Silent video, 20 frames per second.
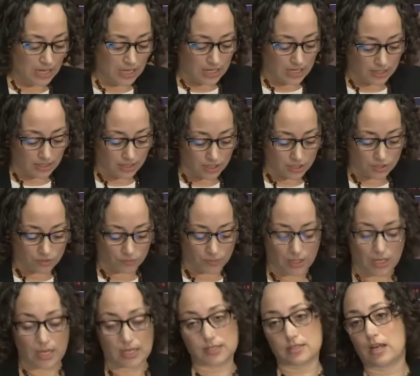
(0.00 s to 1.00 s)
In addition, we
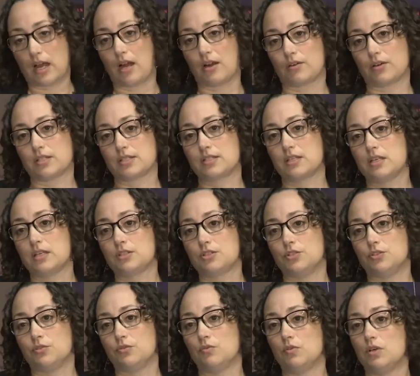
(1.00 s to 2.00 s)
asked Congress
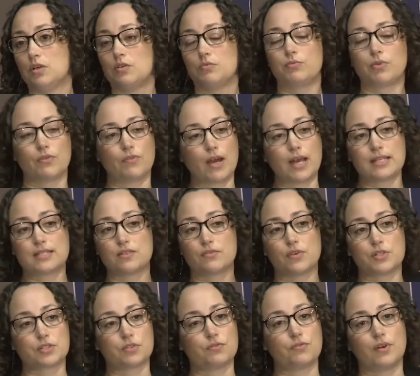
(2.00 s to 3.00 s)
to provide
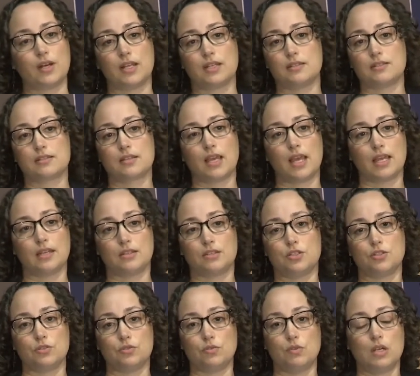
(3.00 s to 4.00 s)
sufficient funds and
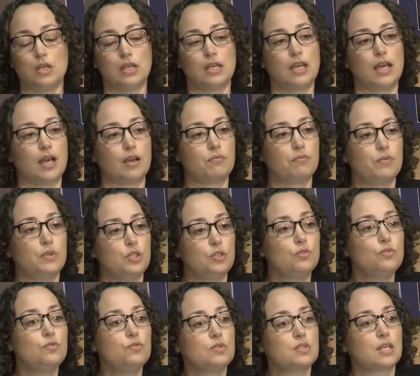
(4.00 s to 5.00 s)
to
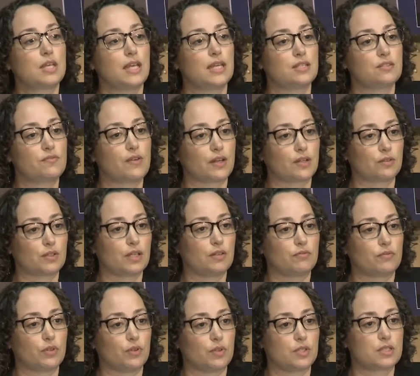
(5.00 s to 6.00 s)
use its federal
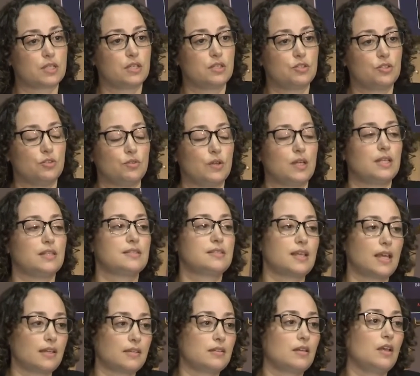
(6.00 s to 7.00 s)
influence to
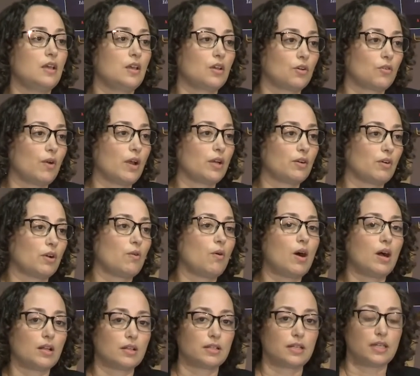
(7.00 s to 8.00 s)
incent greater
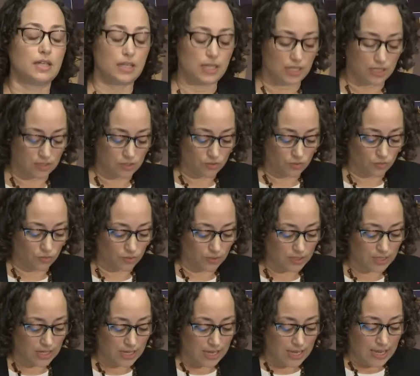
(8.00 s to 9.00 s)
equality in schools.
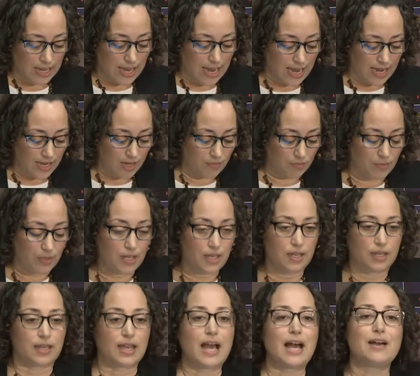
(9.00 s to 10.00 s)
I am
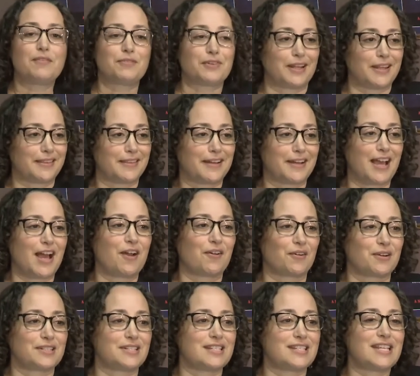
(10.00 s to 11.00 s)
confident that
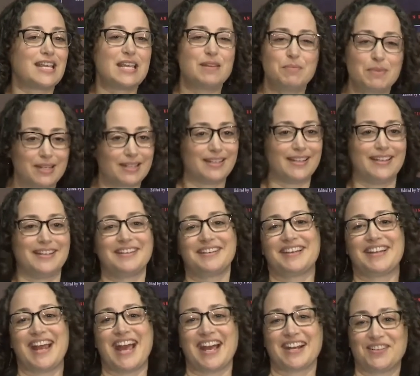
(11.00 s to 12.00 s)
Congress is imminently
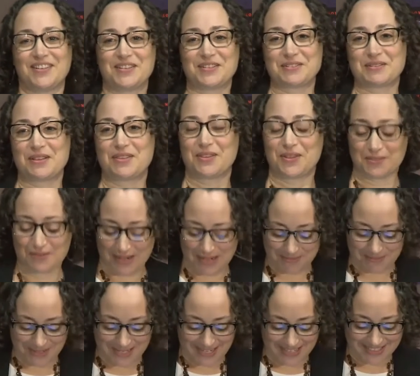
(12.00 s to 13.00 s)
going to act on those
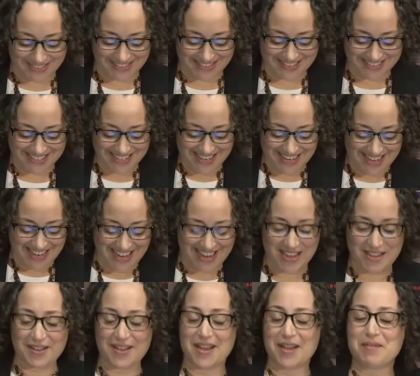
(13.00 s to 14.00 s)
recommendations.
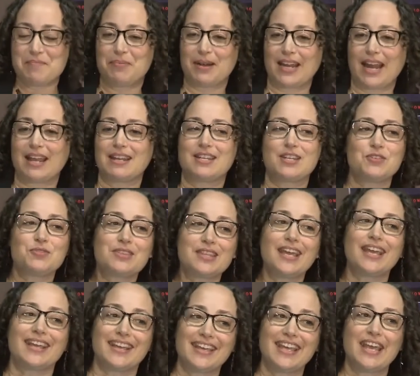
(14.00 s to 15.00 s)
But I do
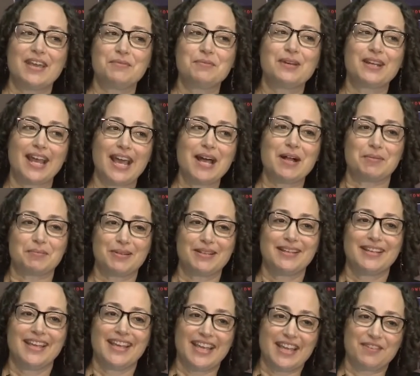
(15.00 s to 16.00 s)
think it would help
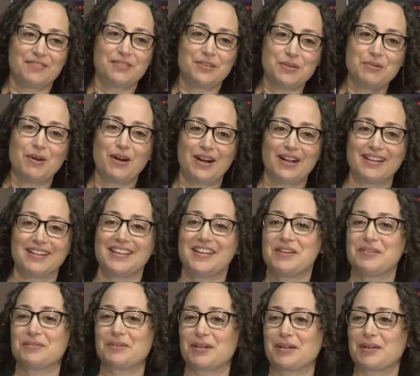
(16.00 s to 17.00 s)
if you all
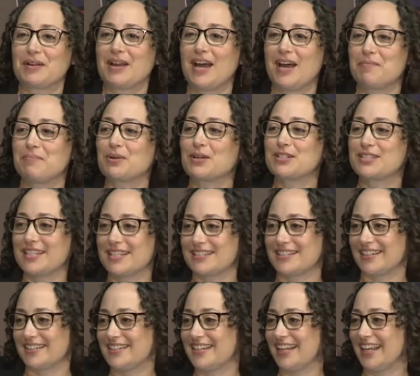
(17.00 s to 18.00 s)
were
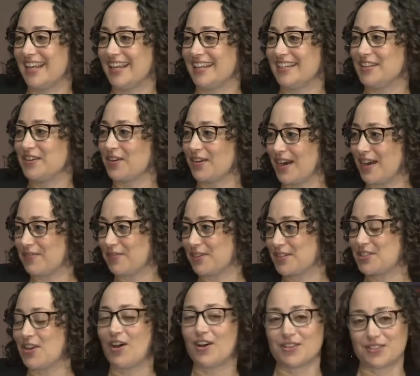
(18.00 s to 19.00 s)
persistent in your
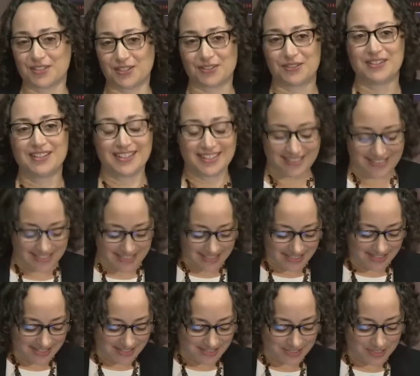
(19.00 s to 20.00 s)
efforts also
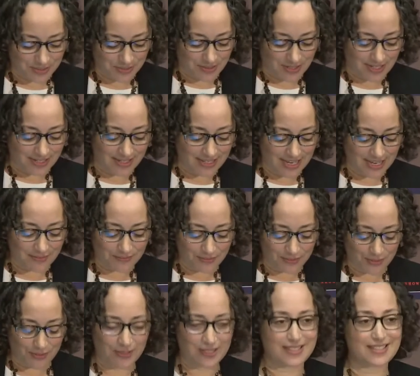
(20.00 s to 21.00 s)
to
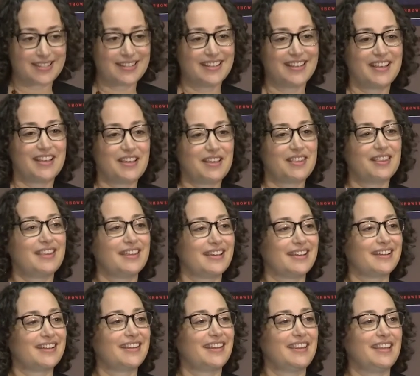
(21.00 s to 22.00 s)
influence
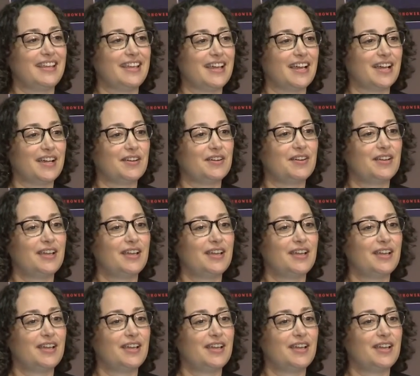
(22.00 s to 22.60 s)
the